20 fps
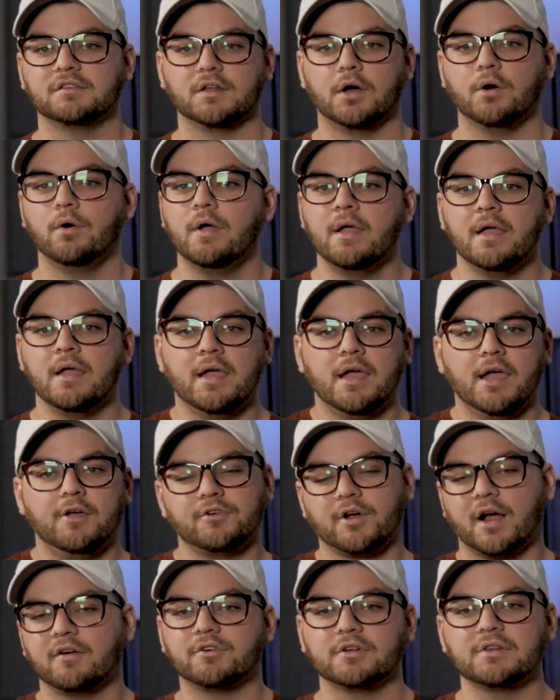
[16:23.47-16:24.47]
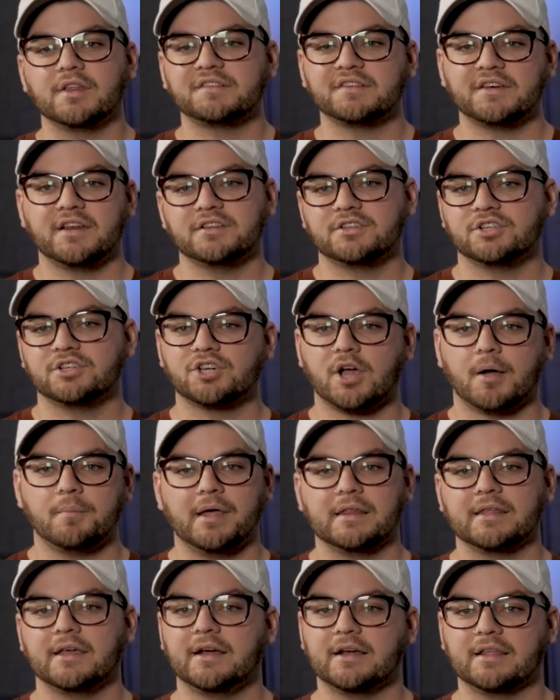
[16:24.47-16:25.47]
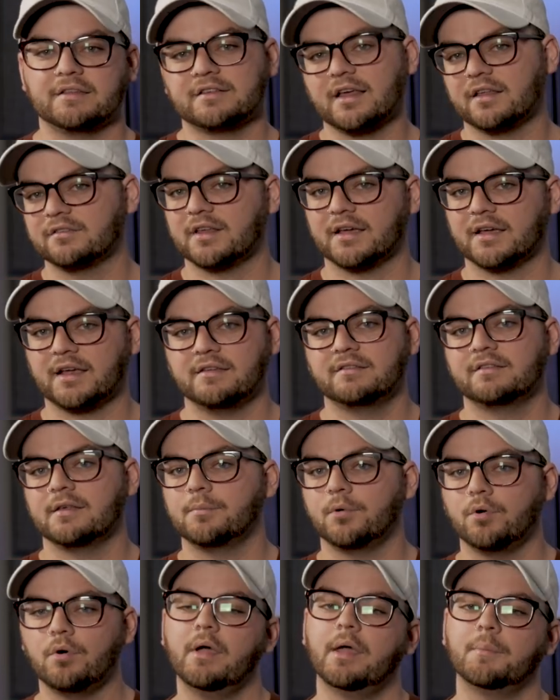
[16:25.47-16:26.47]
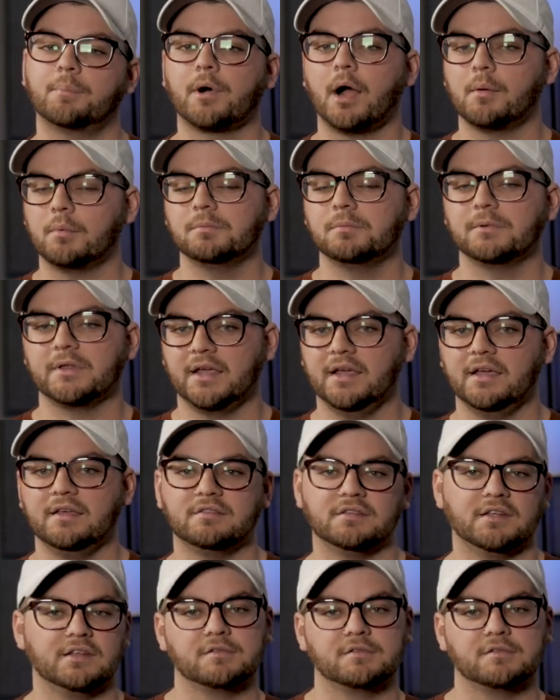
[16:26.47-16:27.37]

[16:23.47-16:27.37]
So if you're ever listening to Jon Bellion and it sounds like it's simple, it probably is.